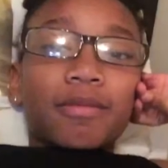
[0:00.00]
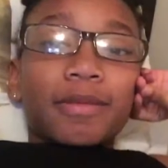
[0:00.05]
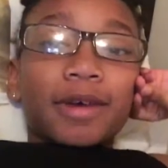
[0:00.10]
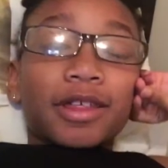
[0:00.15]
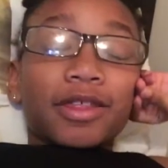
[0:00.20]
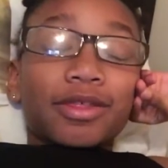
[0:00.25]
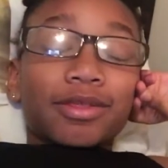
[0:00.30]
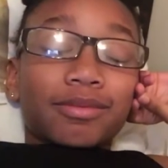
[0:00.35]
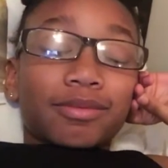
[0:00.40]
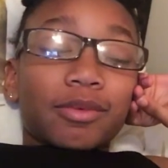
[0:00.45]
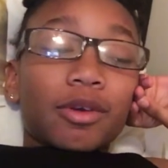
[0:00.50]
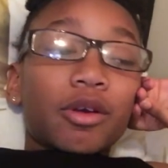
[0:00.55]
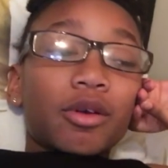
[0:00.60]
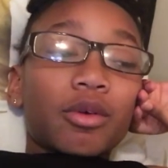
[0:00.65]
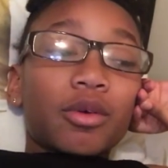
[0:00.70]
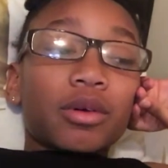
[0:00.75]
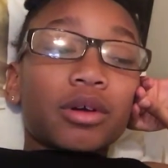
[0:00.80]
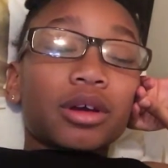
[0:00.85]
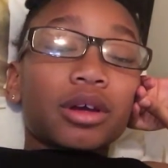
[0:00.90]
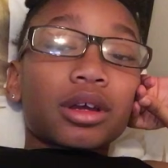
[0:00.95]
My
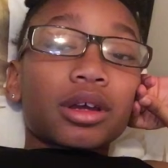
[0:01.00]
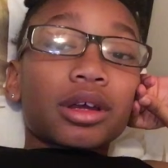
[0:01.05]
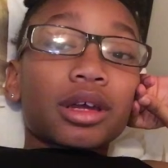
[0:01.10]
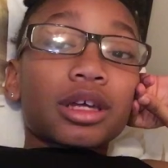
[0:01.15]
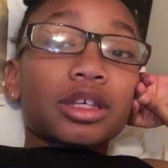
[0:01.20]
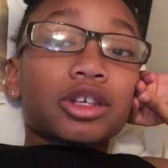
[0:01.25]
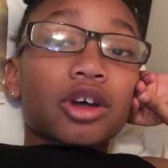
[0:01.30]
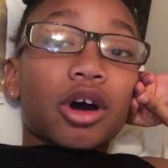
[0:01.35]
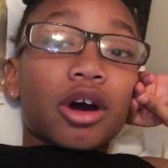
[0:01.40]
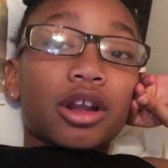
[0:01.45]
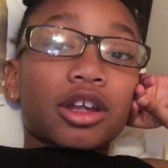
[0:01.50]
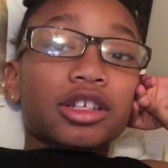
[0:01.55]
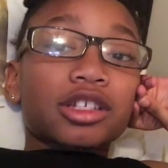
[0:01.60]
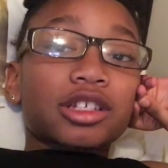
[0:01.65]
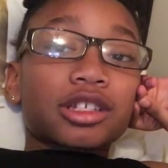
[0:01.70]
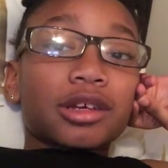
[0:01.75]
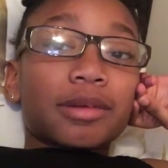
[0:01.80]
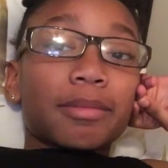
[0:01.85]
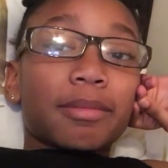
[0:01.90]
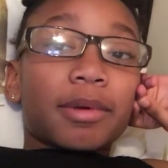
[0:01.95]
throat is
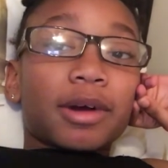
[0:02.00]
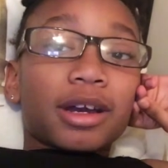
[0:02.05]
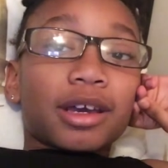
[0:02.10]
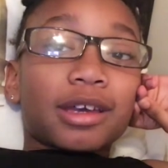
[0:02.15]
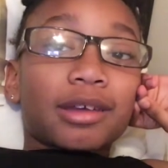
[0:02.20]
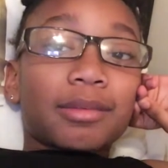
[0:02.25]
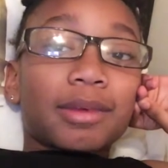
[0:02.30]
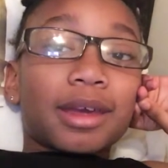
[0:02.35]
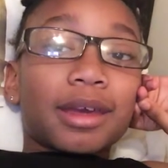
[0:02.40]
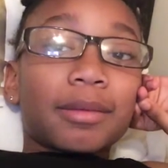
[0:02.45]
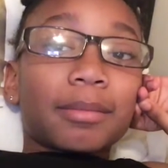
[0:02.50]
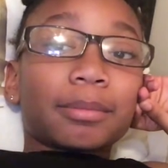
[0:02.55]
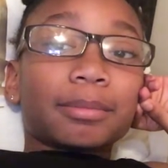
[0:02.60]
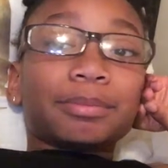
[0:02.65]
honestly bugging me.